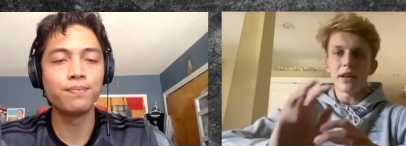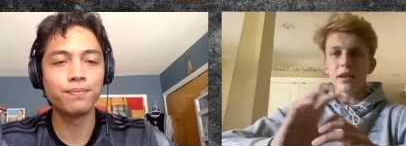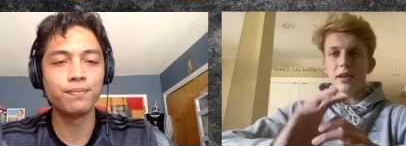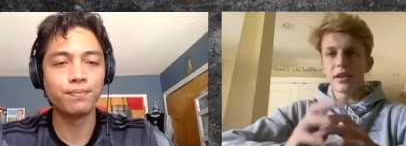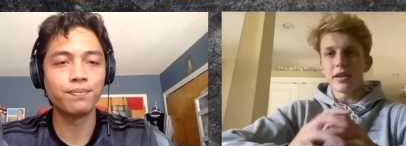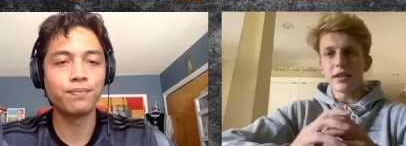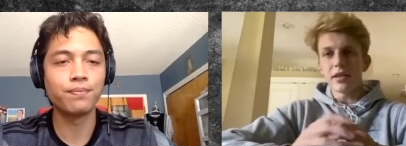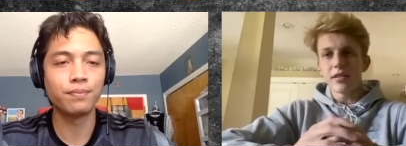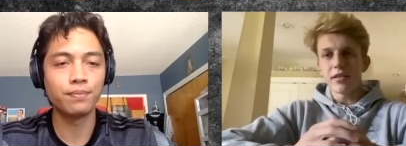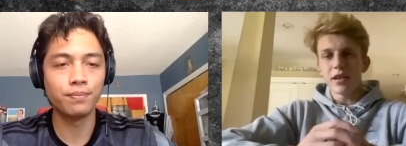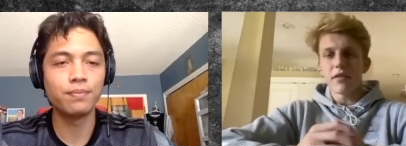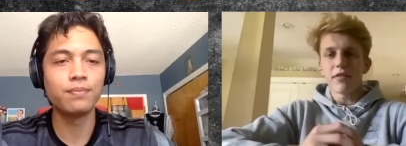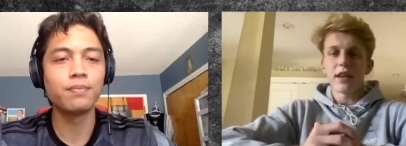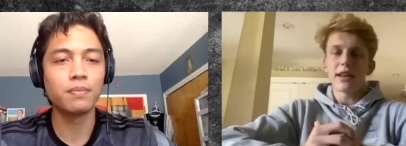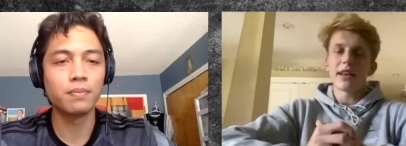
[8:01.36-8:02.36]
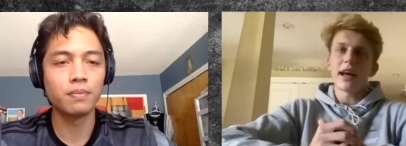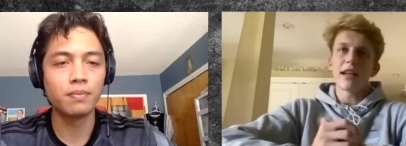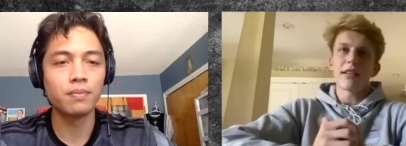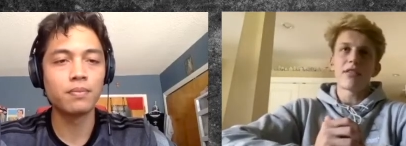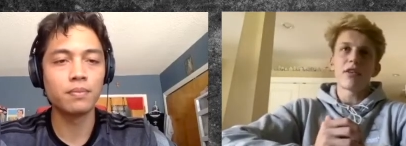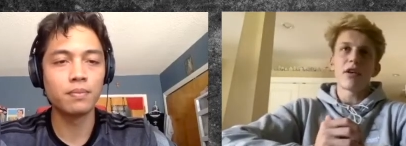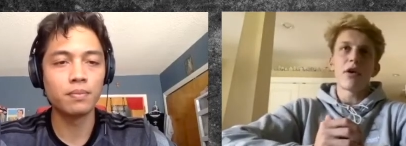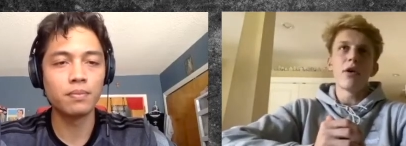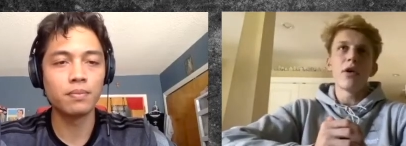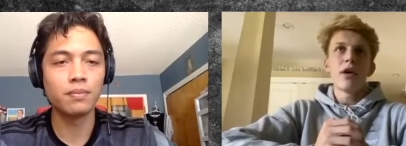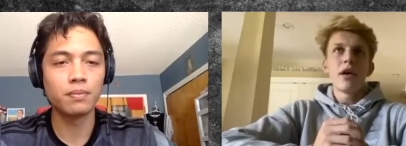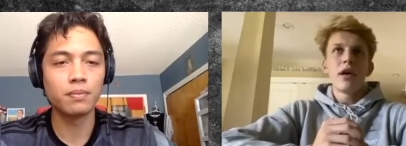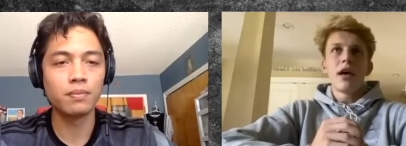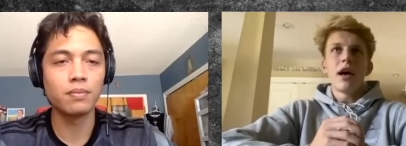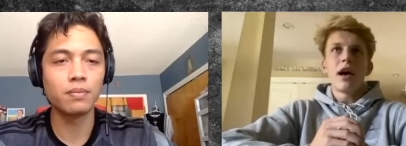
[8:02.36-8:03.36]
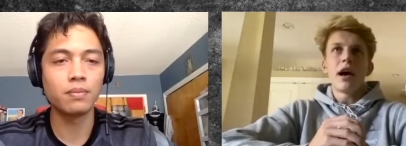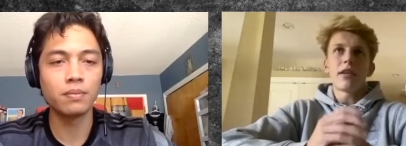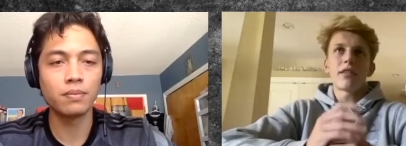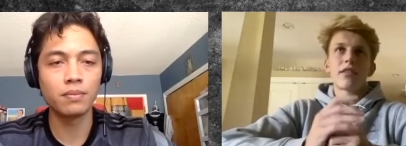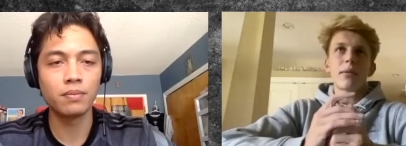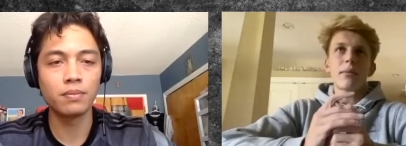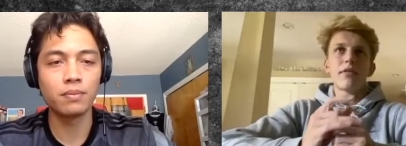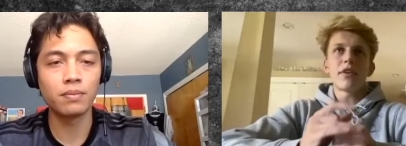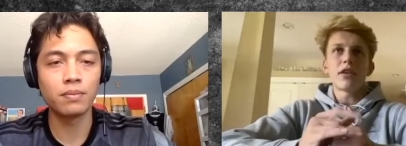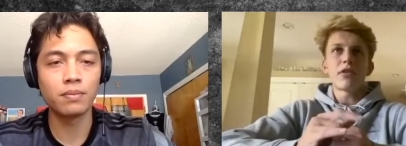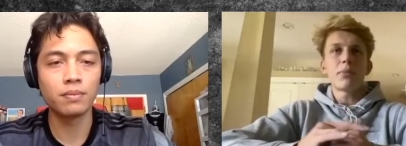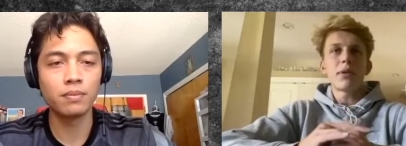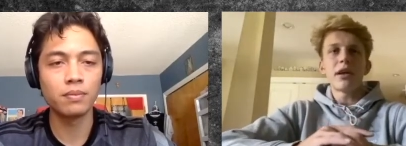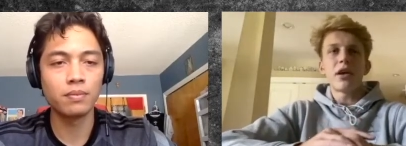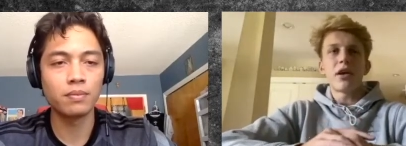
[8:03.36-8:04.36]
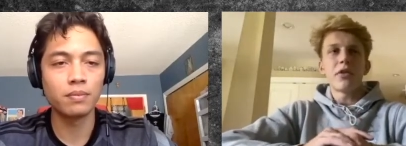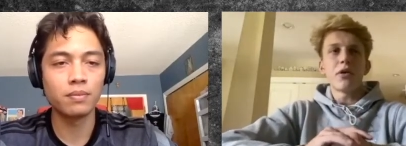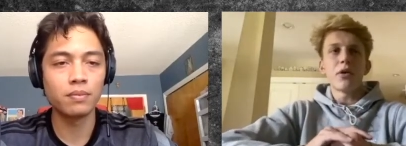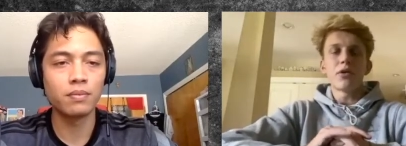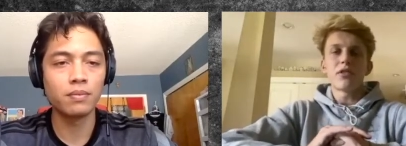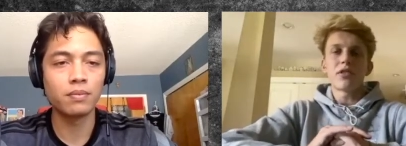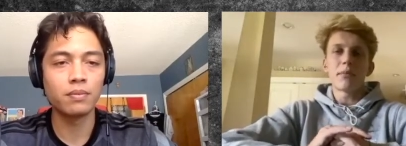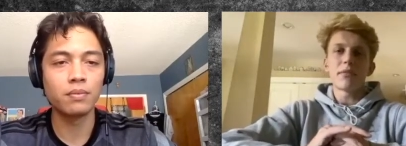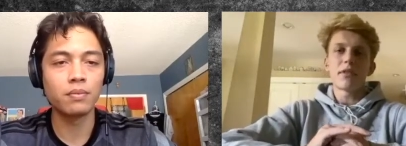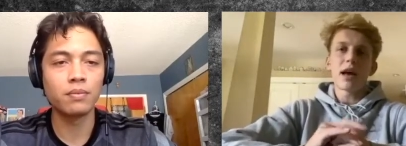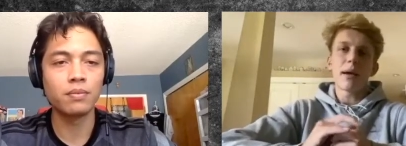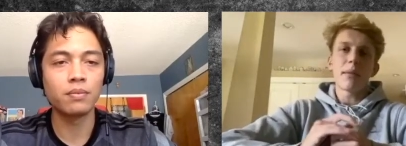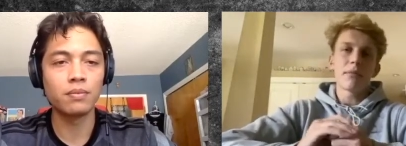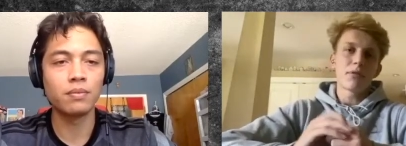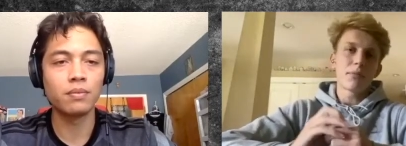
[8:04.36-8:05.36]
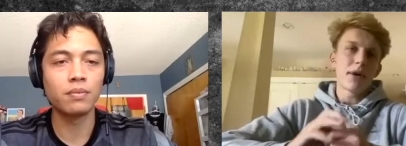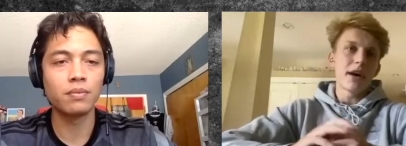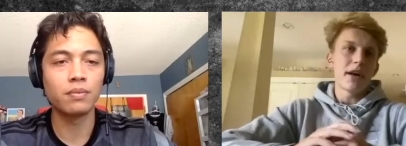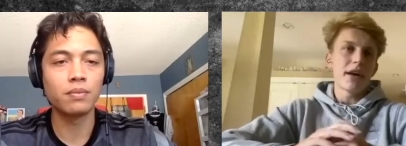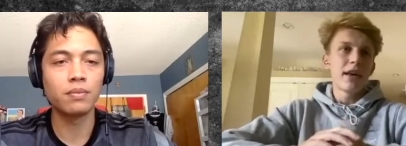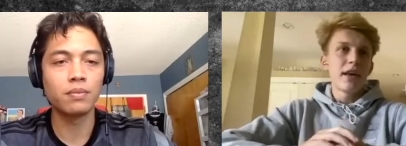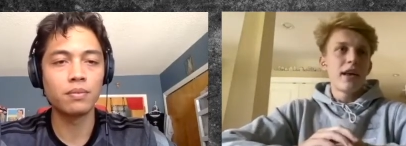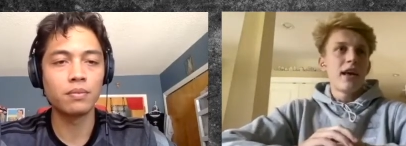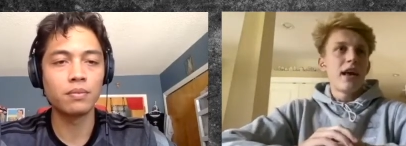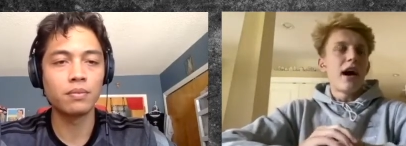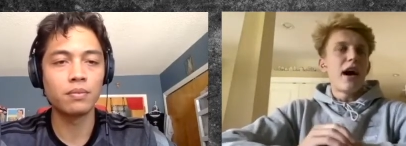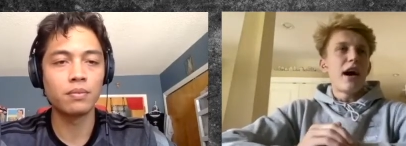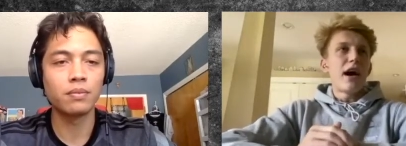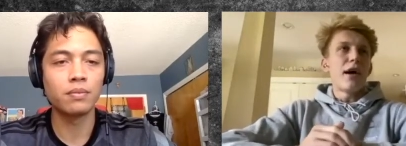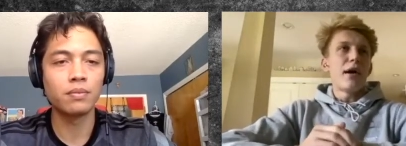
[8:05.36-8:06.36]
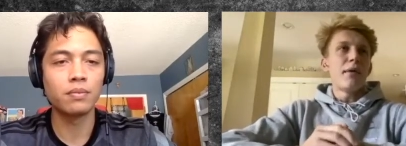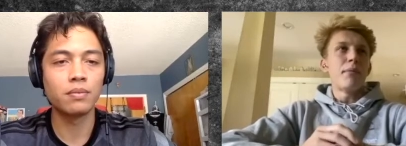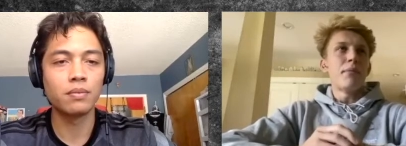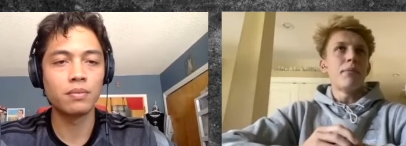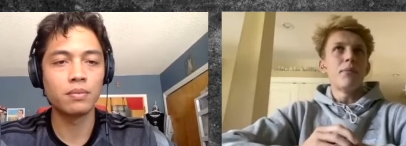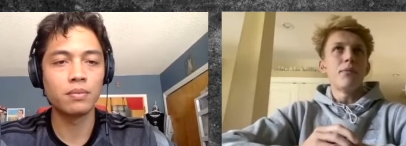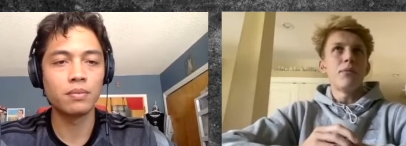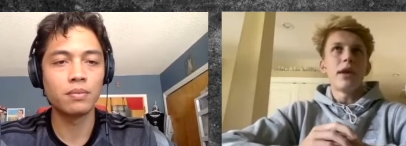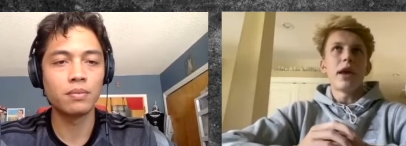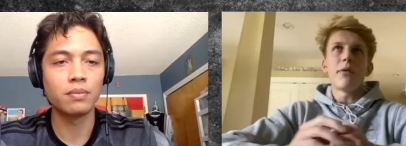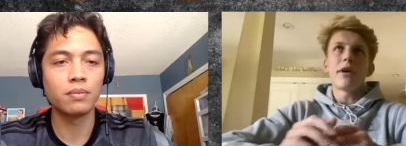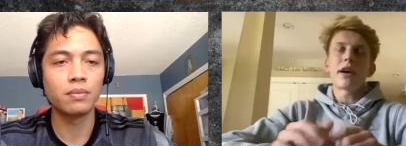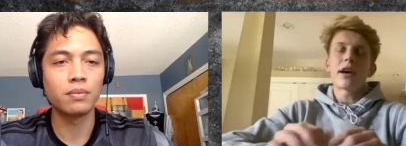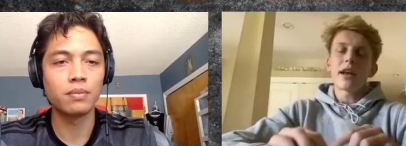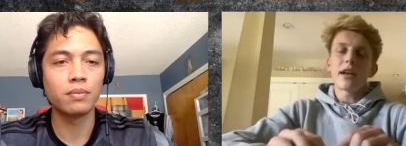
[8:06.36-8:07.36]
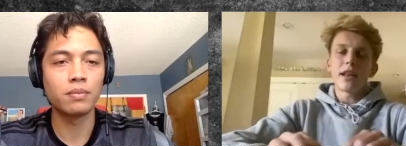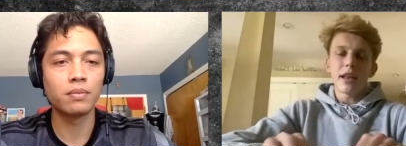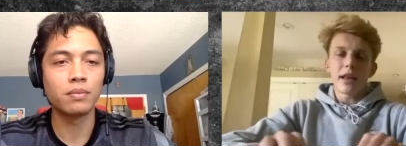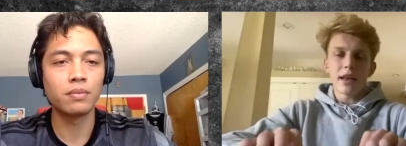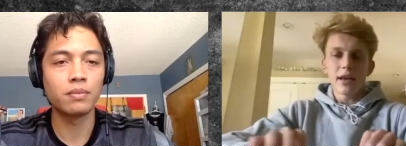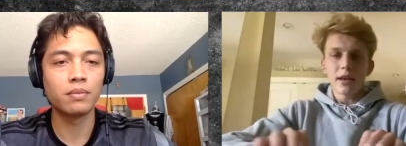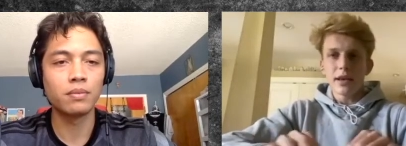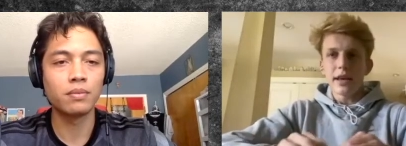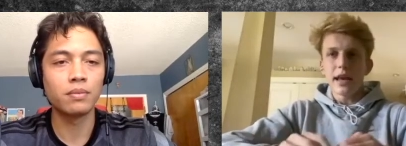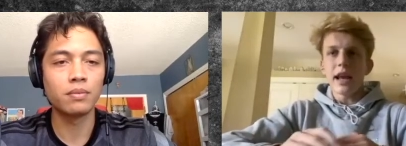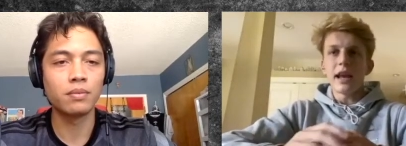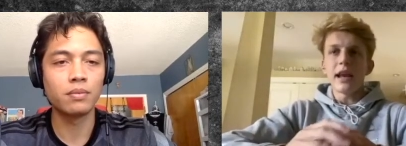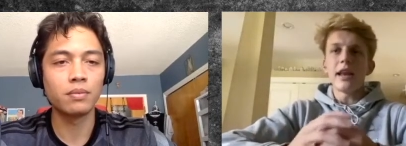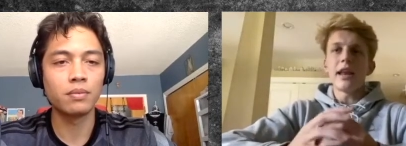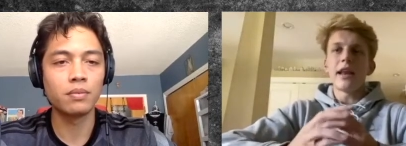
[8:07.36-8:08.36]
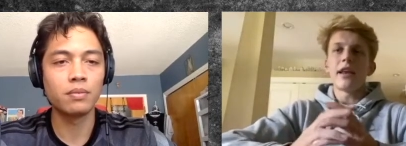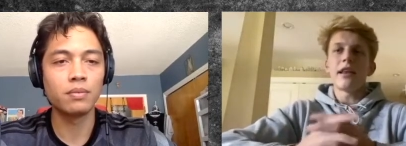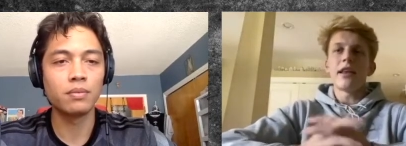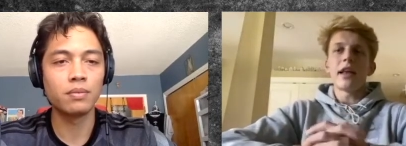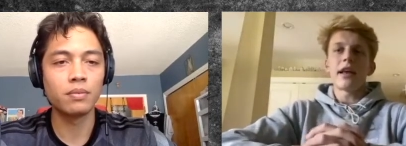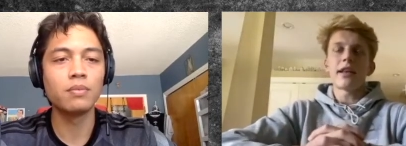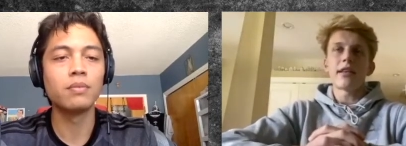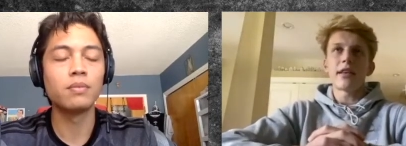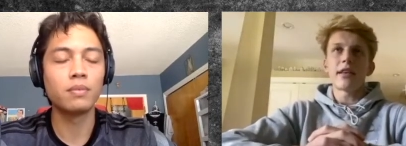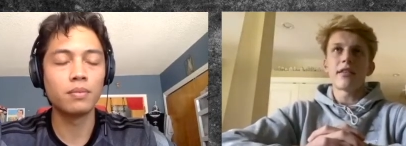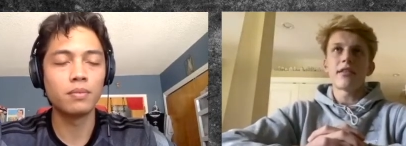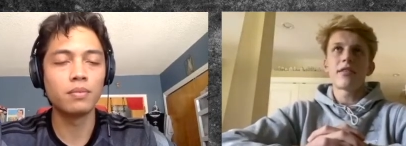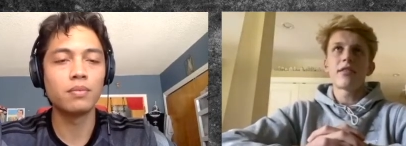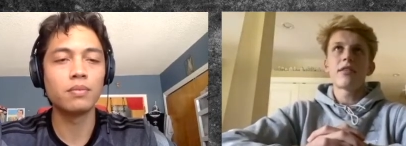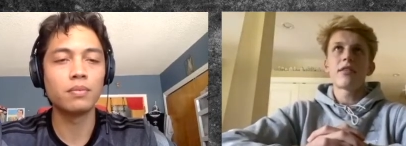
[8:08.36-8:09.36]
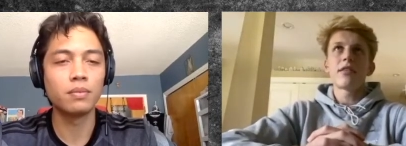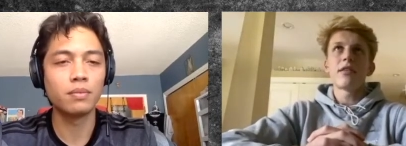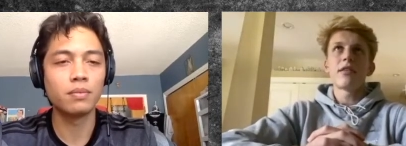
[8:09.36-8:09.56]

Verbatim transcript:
Speaker 1: cleaned and stuff like that. So uh, some of us played on those sometimes, but um, yeah, we were kind of like gated in in like this